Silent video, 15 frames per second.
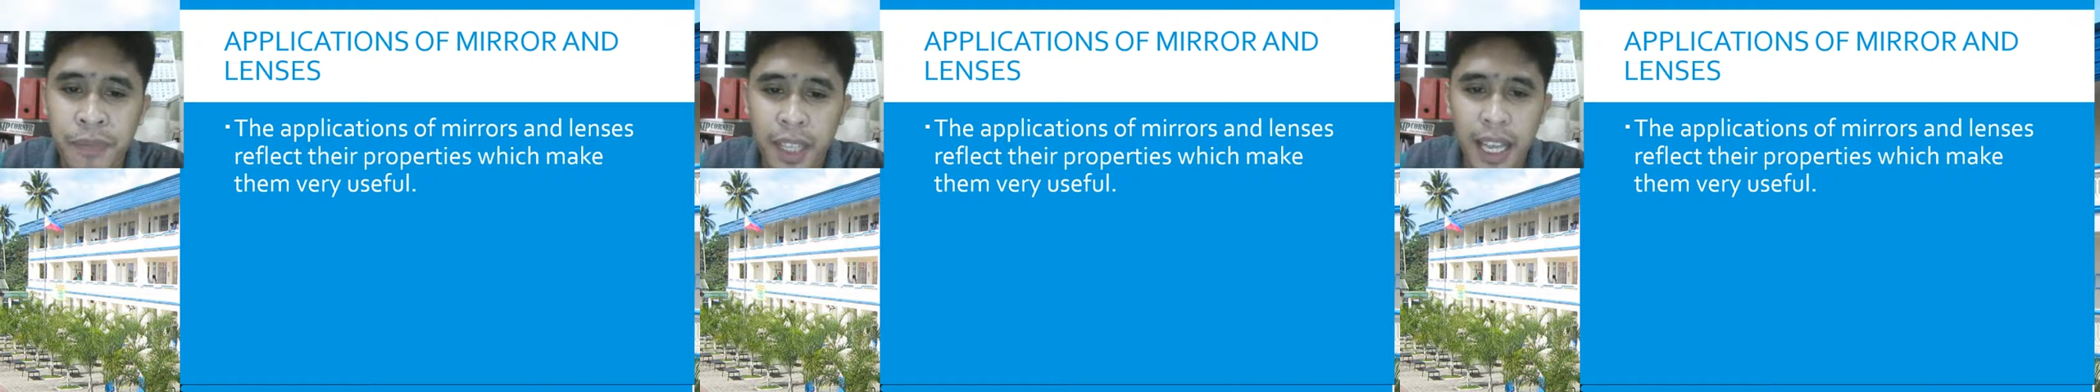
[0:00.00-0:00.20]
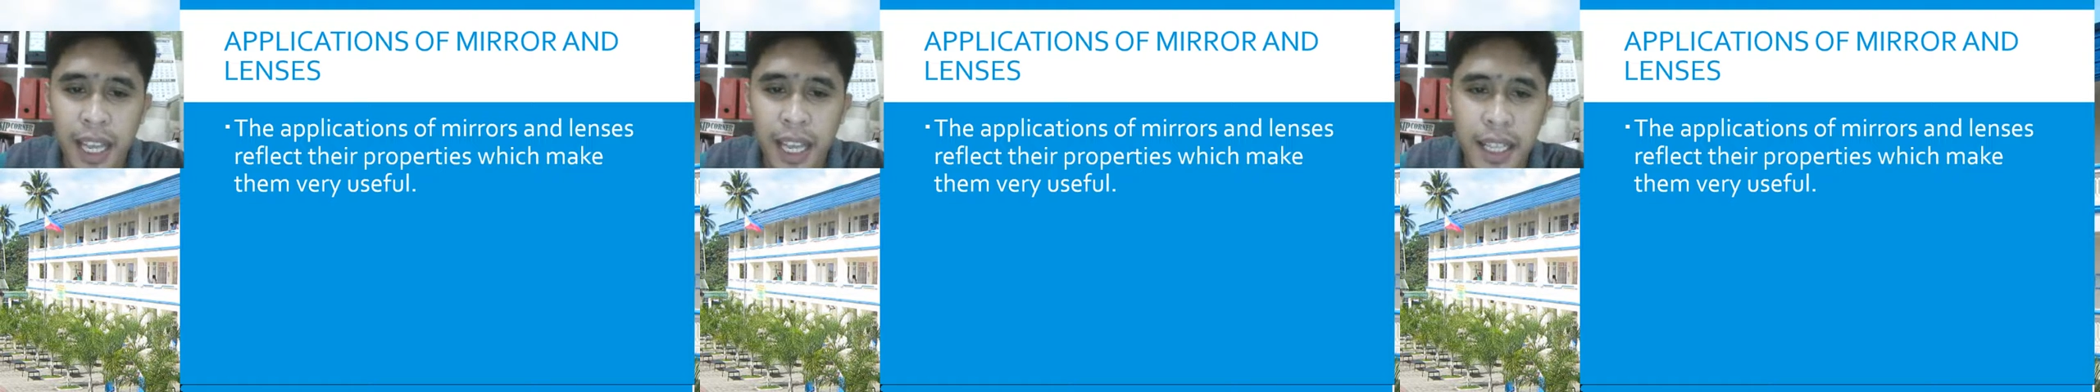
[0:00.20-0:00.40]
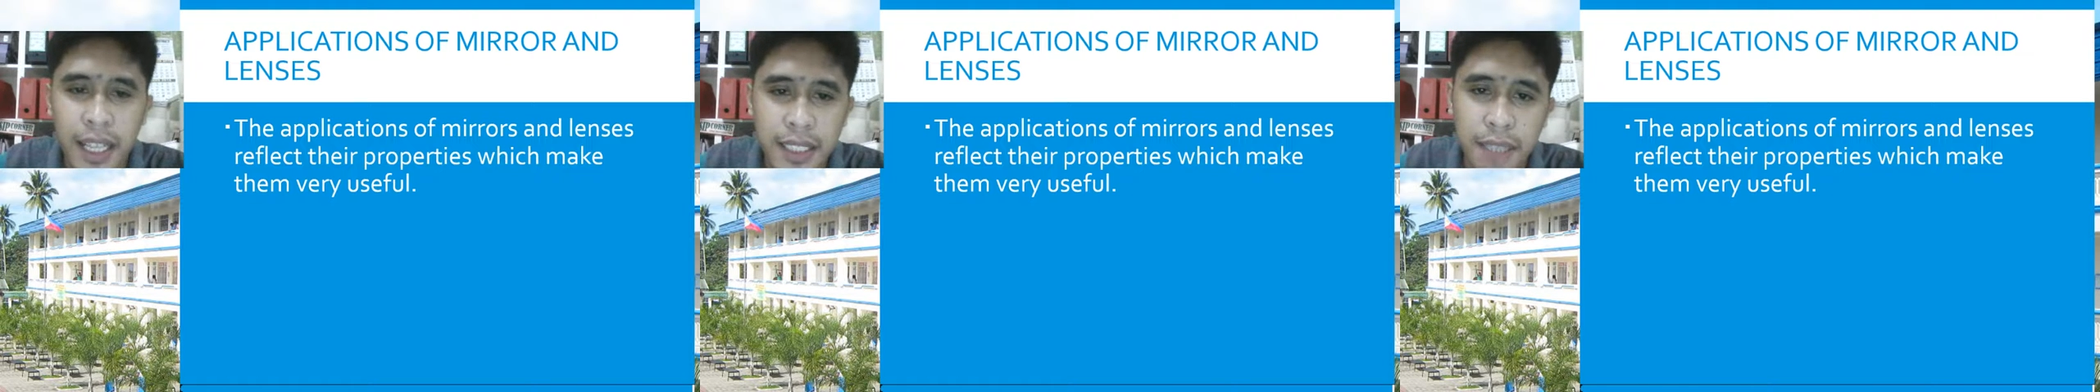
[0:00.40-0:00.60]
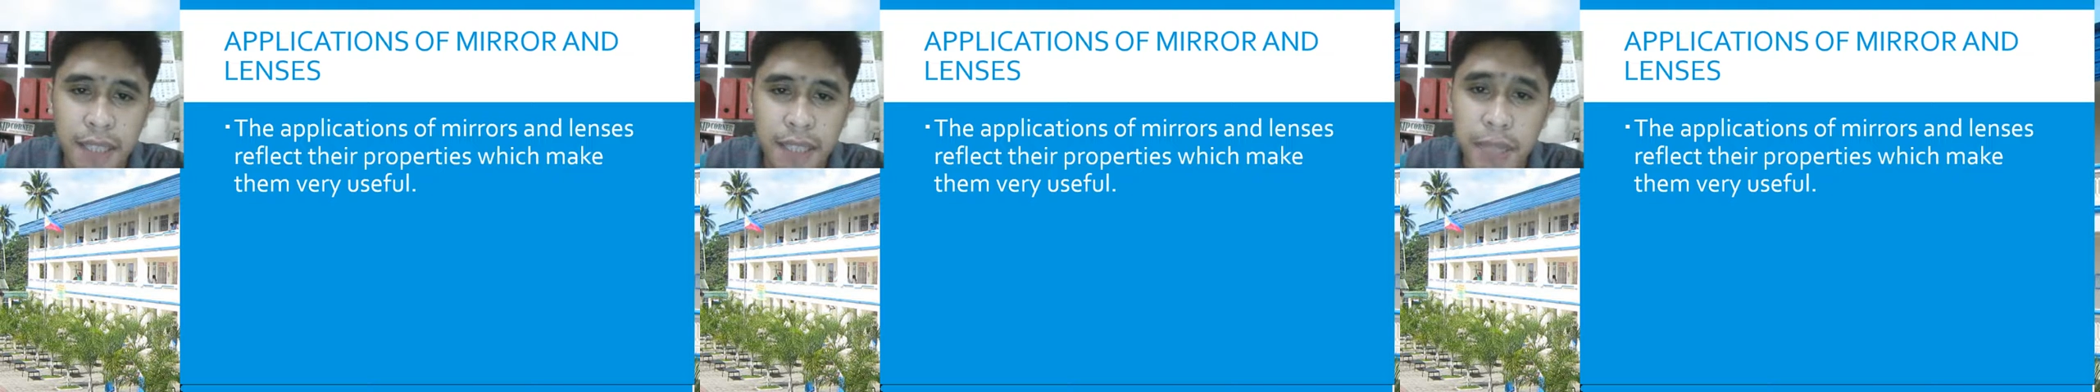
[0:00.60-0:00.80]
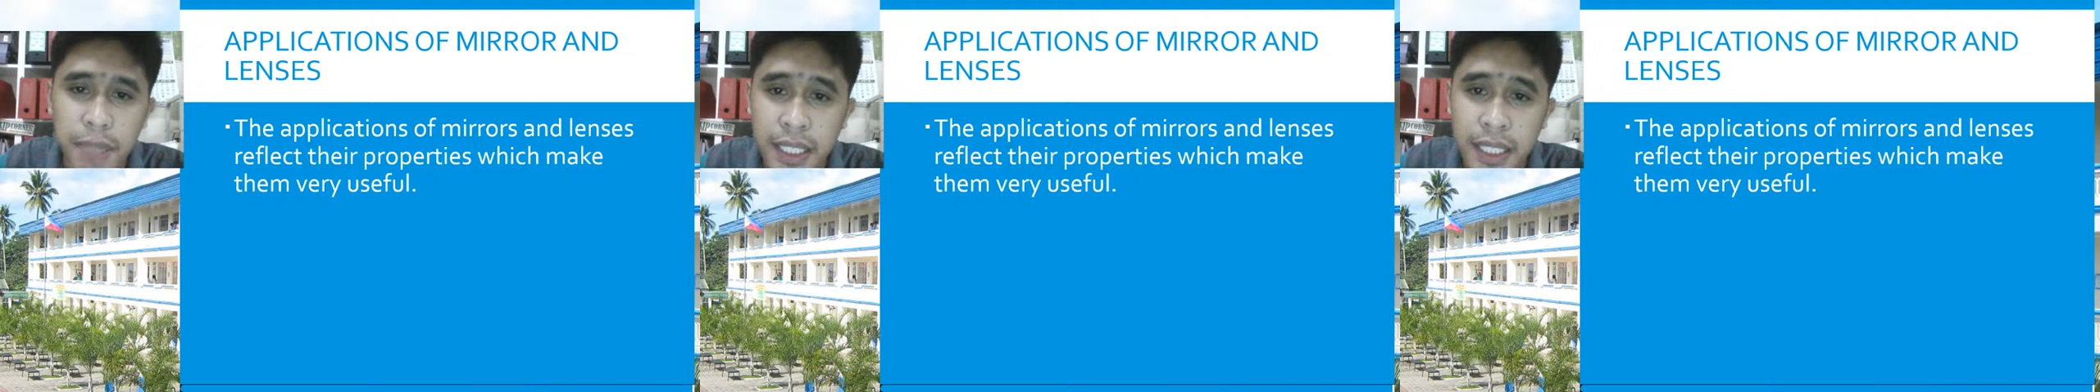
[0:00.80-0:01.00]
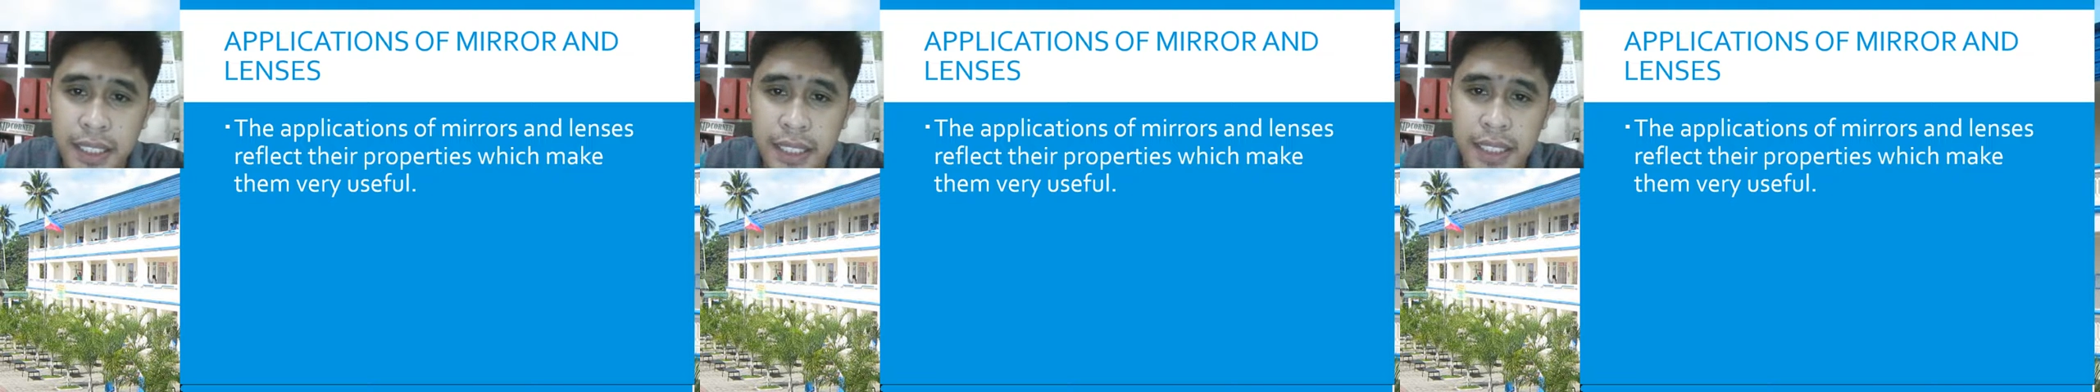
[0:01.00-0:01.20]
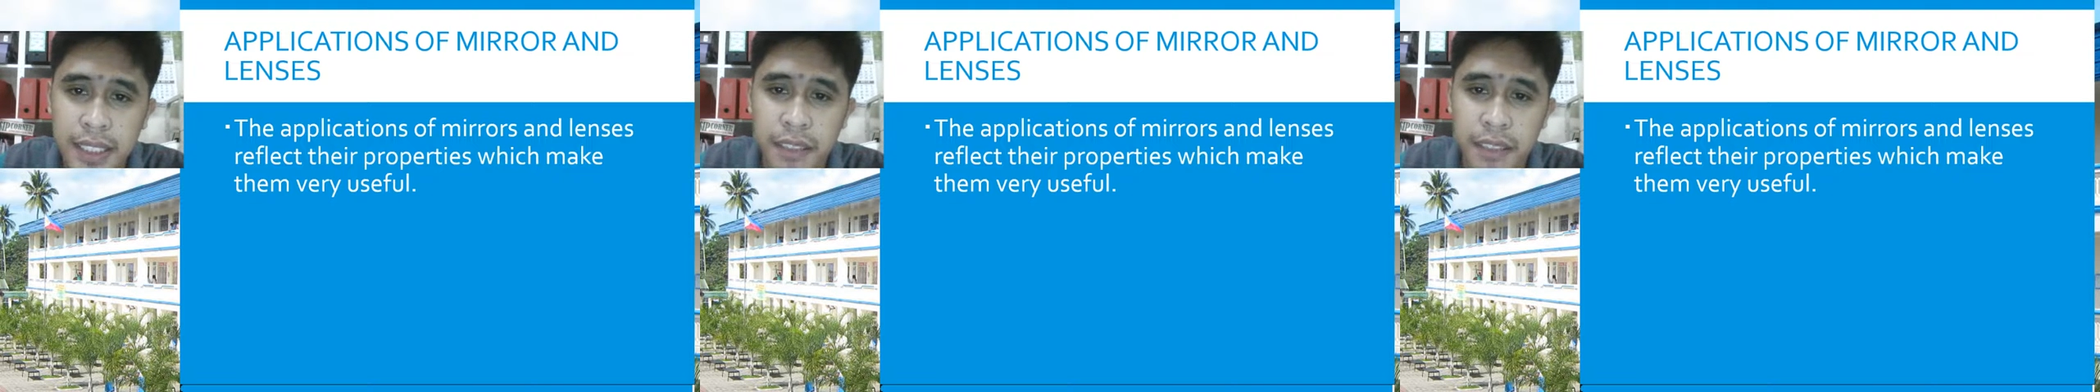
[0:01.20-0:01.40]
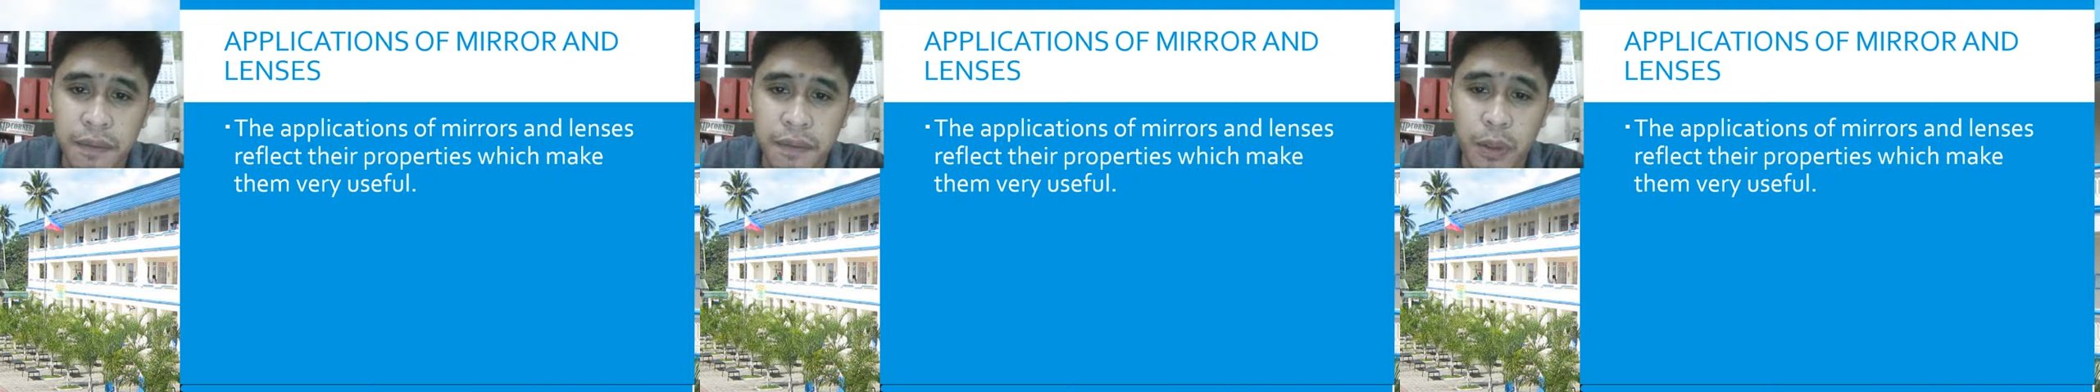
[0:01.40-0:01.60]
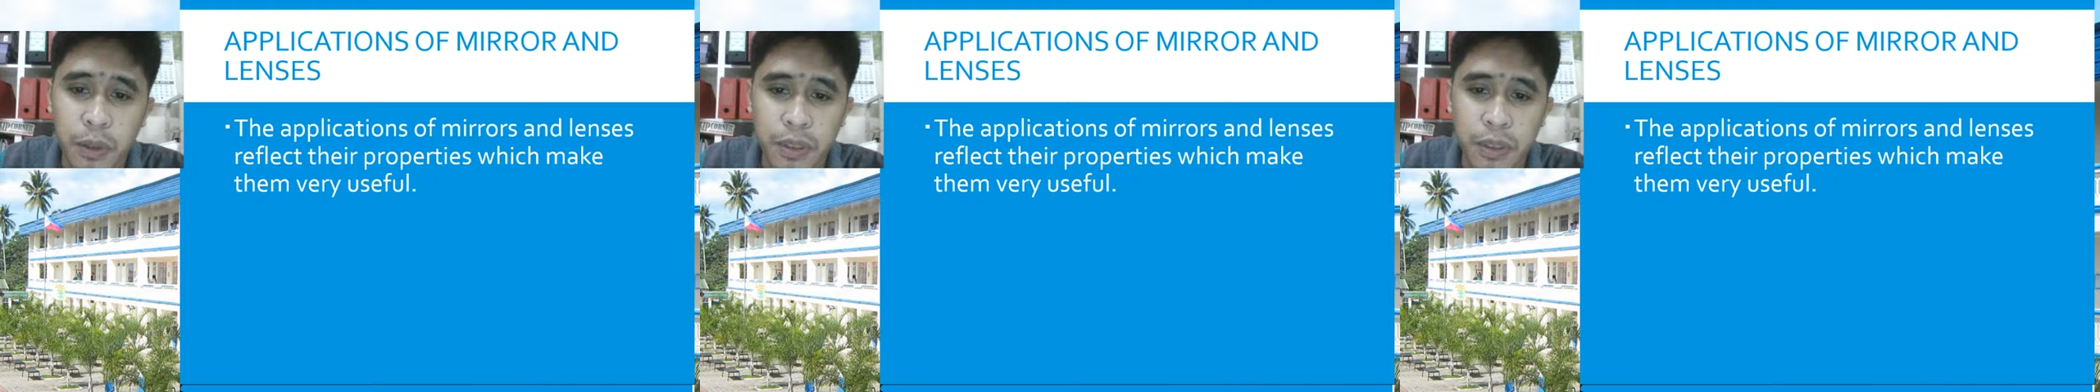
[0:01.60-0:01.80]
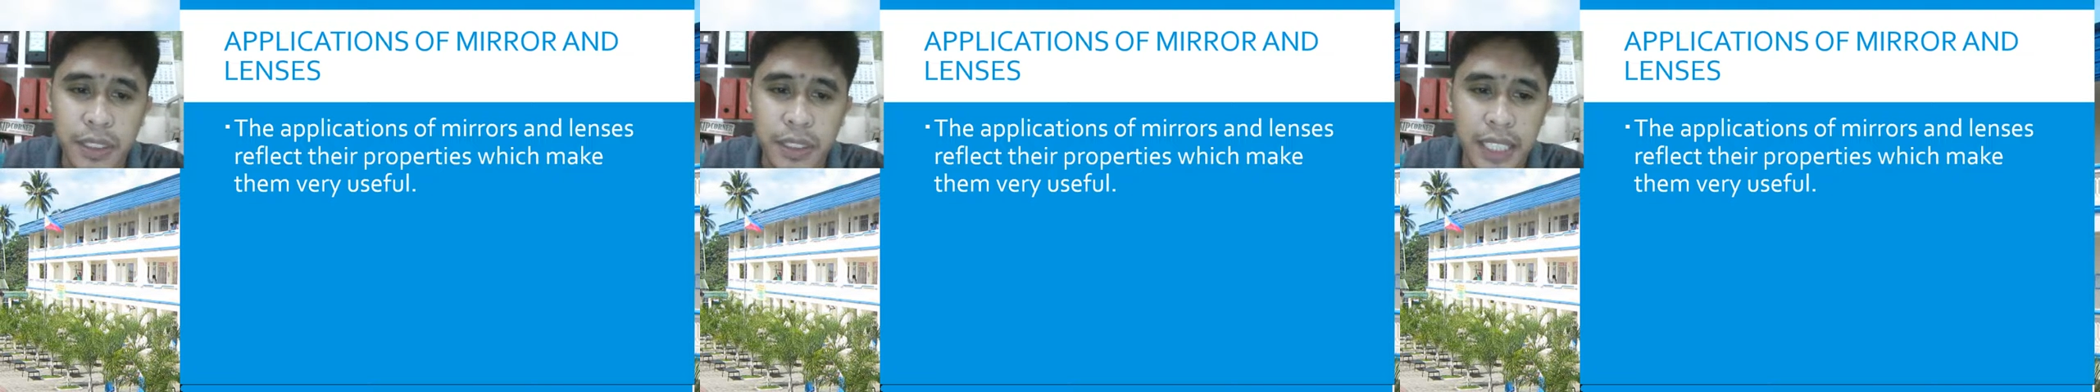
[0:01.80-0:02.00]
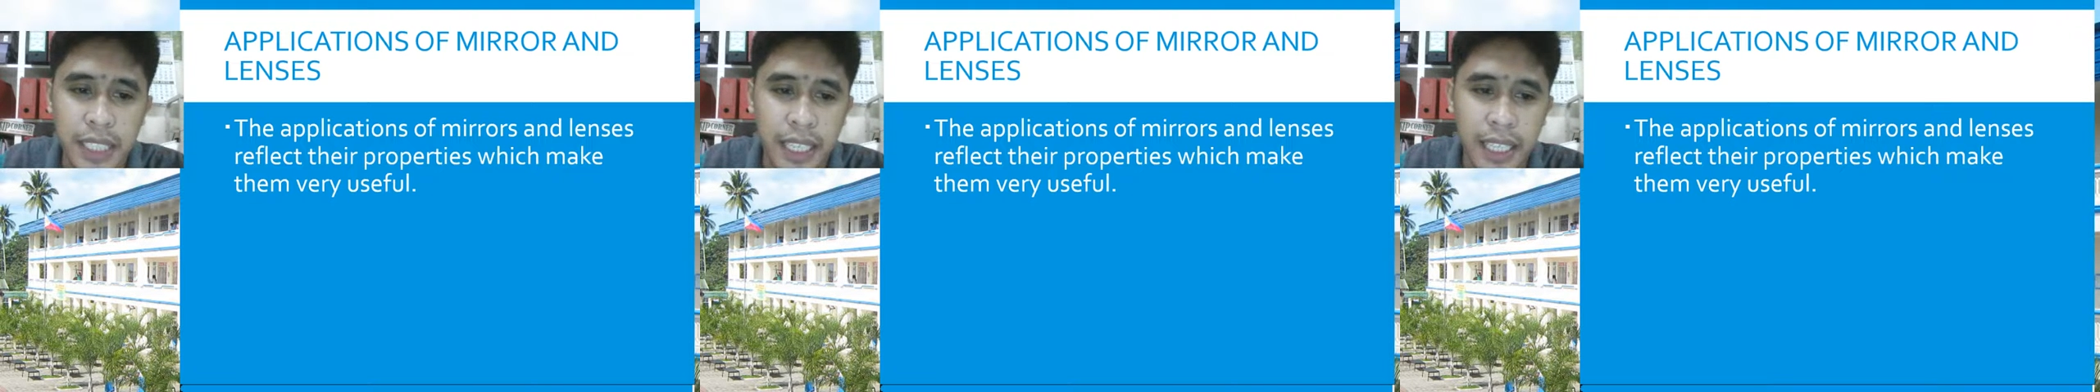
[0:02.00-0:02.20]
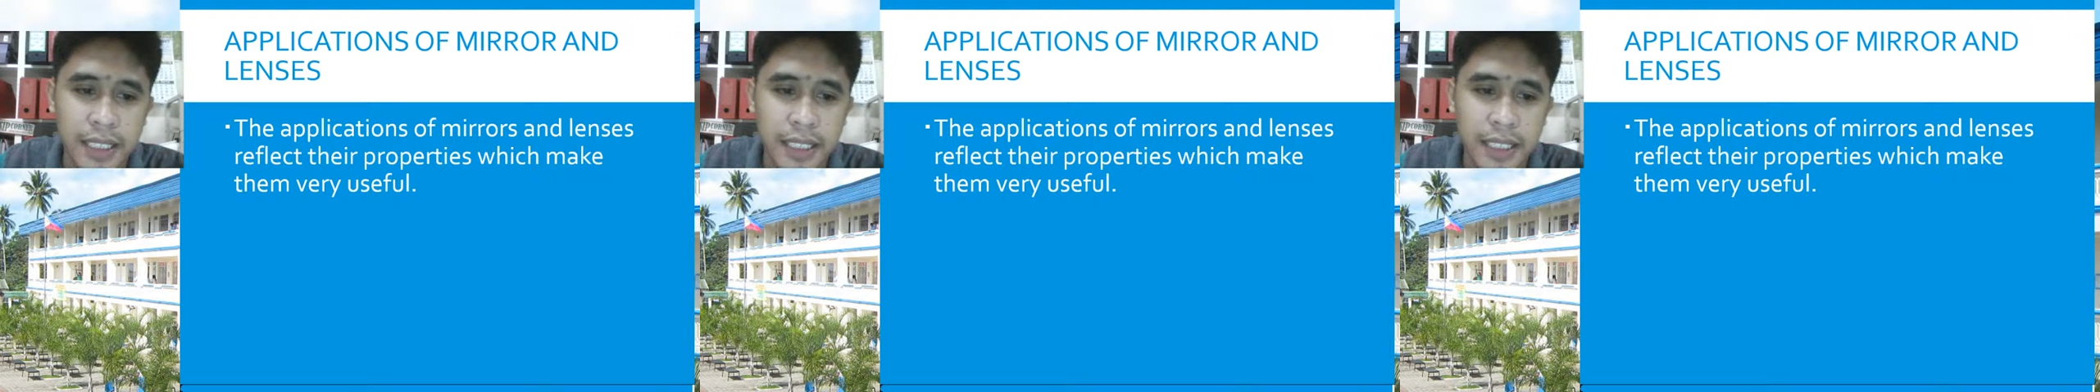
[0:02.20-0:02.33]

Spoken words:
and the ability to focus light.